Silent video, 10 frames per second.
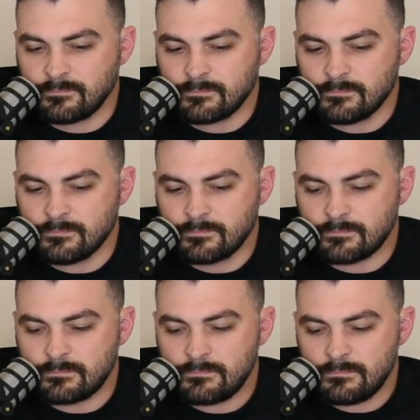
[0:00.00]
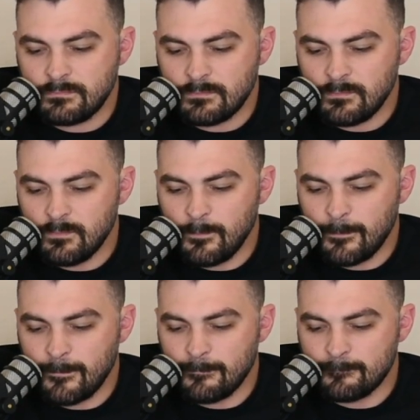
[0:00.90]

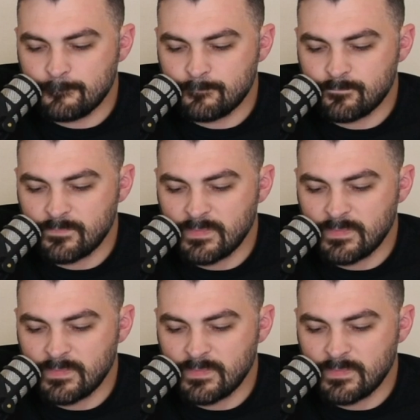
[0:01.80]
[no speech]